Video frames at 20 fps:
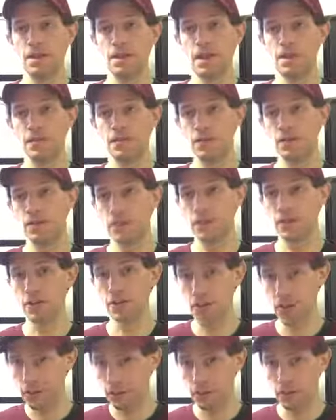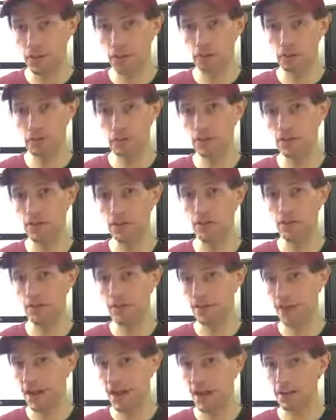If you're a nurse or a
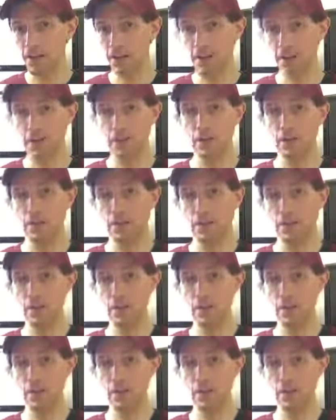doctor,